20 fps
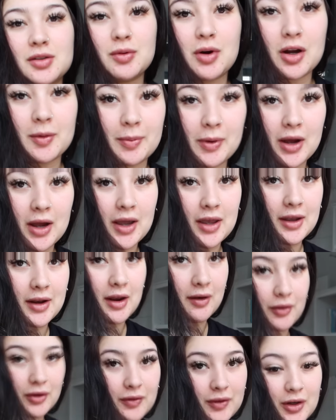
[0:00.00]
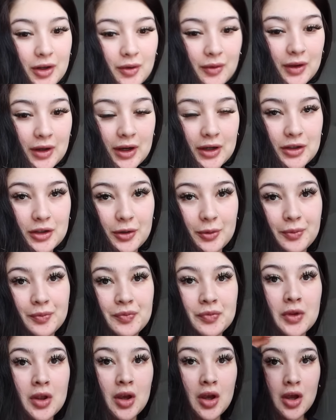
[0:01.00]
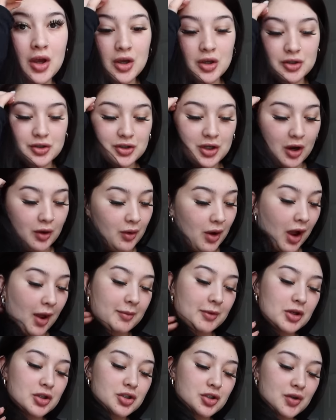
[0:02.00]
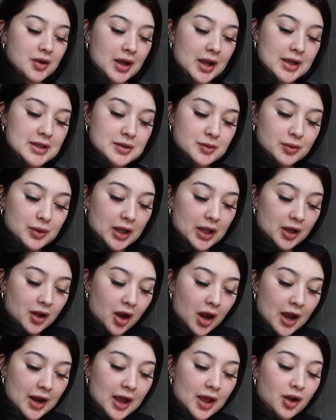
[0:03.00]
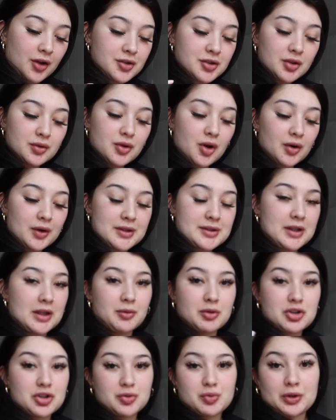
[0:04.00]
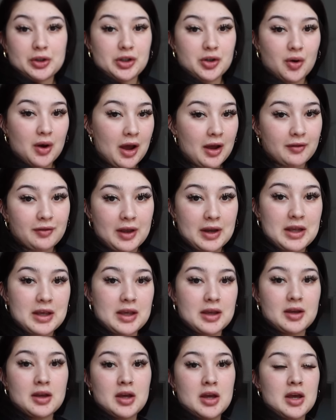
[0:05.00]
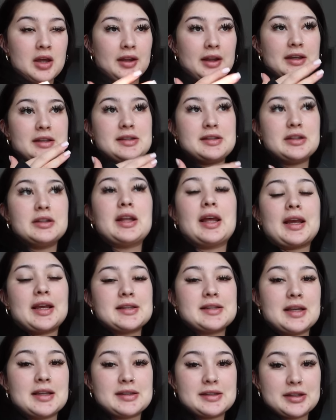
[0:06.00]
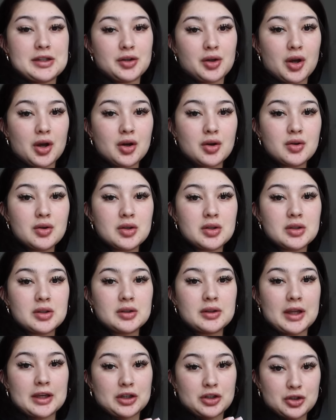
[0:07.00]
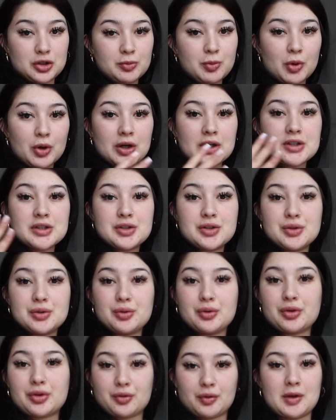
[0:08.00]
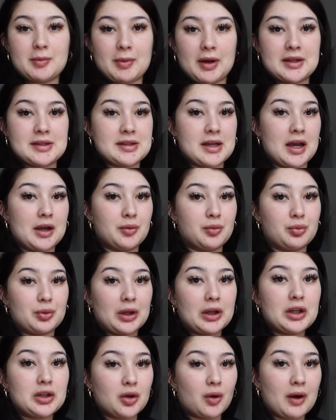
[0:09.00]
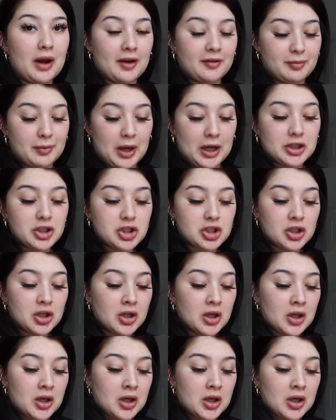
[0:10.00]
to walk by in every video that I do. So I'm gonna show you guys what I got. I also noticed I just really don't have any, like I said, 0, like newborn to 3 months, I really don't have much.